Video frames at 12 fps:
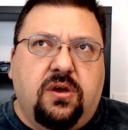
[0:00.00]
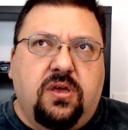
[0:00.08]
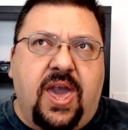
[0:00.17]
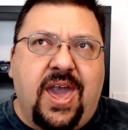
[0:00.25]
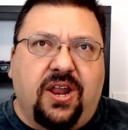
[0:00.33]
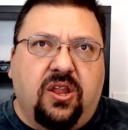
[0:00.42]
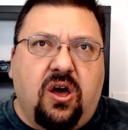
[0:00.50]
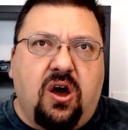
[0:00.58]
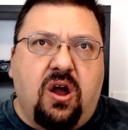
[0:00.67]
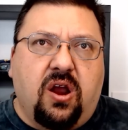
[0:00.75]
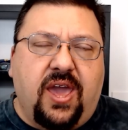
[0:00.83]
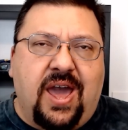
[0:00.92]

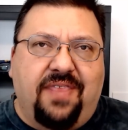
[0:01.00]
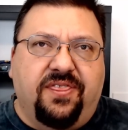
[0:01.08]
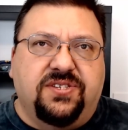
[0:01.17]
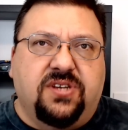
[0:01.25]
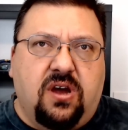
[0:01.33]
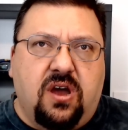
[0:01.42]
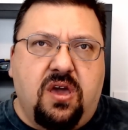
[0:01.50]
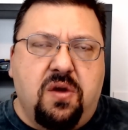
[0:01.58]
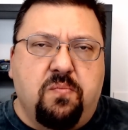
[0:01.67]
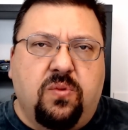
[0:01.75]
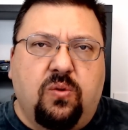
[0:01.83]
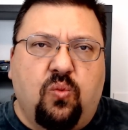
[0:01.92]
analog at the
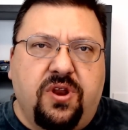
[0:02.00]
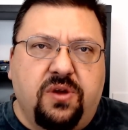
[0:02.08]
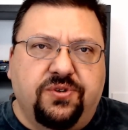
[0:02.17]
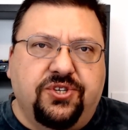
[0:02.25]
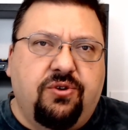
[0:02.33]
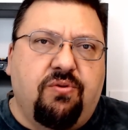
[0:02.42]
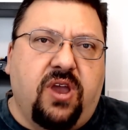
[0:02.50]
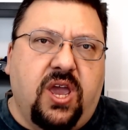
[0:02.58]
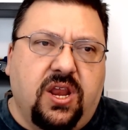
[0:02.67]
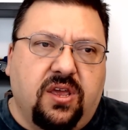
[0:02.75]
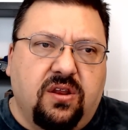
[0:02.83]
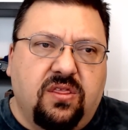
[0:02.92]
time when it was
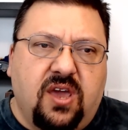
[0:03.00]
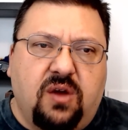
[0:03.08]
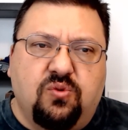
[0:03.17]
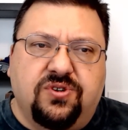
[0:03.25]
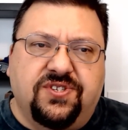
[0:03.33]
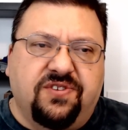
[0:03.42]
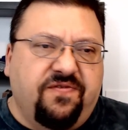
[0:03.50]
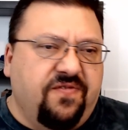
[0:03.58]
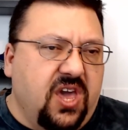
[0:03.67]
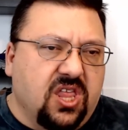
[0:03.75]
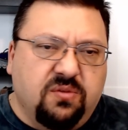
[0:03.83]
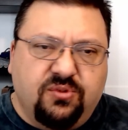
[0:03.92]
created that was
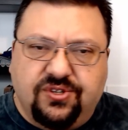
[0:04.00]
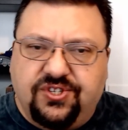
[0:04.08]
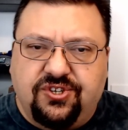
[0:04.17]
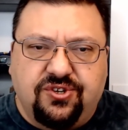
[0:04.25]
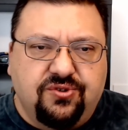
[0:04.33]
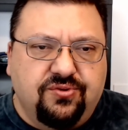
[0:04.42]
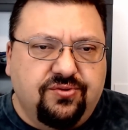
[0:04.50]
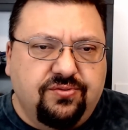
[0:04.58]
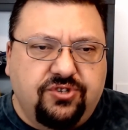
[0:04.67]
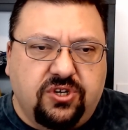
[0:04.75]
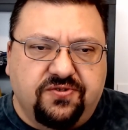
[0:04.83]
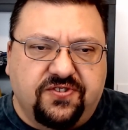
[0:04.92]
available to
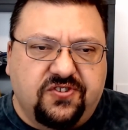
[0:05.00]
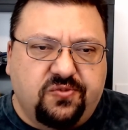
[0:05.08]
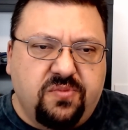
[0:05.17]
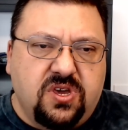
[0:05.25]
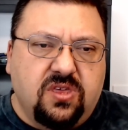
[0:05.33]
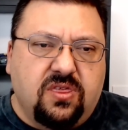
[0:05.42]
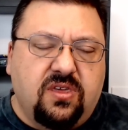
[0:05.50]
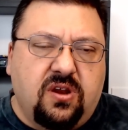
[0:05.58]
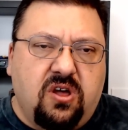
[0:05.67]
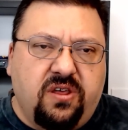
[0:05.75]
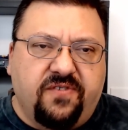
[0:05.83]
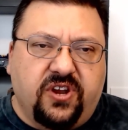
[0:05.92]
Joseph Smith and
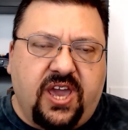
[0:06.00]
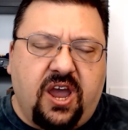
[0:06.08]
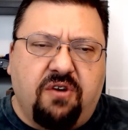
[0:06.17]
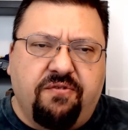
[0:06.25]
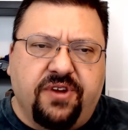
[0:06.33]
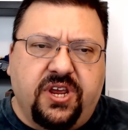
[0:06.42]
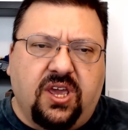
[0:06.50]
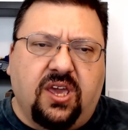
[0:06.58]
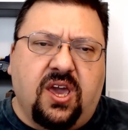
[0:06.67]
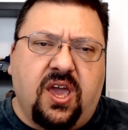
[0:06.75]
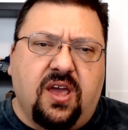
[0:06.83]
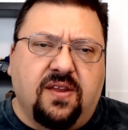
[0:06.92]
Oliver Cowdery
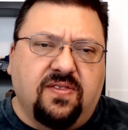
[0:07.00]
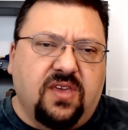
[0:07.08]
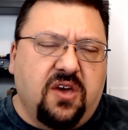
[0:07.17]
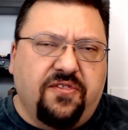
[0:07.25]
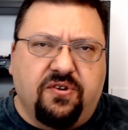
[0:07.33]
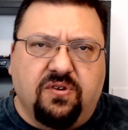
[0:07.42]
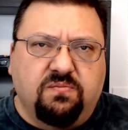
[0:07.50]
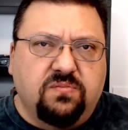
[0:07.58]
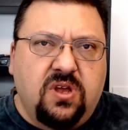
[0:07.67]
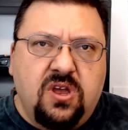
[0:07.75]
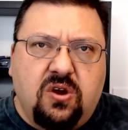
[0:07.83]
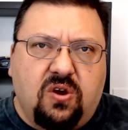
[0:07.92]
and the other
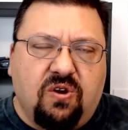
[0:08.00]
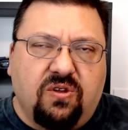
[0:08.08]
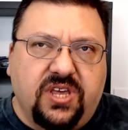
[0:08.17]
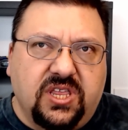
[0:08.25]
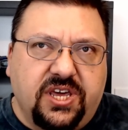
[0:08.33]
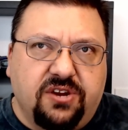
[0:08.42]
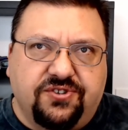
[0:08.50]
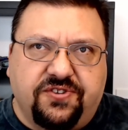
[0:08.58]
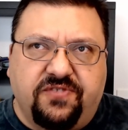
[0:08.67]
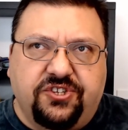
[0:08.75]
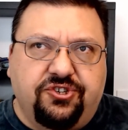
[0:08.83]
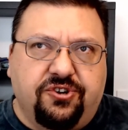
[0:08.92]
early leaders of
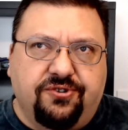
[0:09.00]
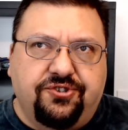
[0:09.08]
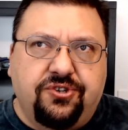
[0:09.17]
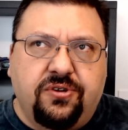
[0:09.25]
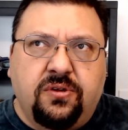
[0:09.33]
the church.